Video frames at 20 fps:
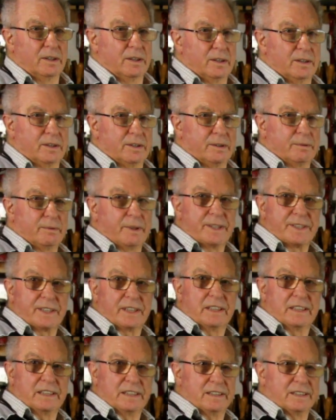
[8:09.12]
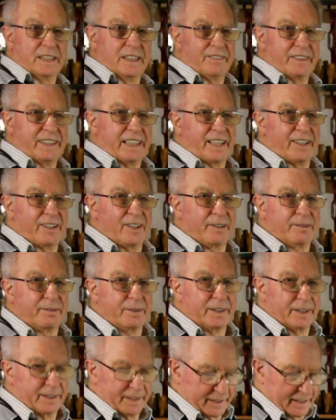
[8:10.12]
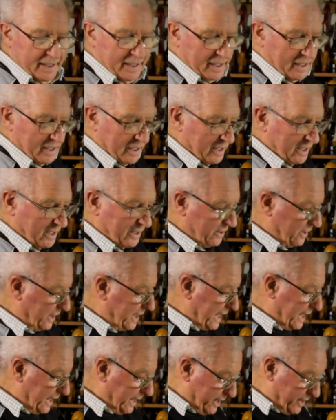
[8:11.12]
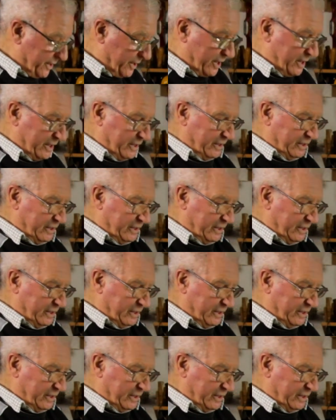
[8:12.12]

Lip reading: Otherwise, you'll never get it off. So the idea is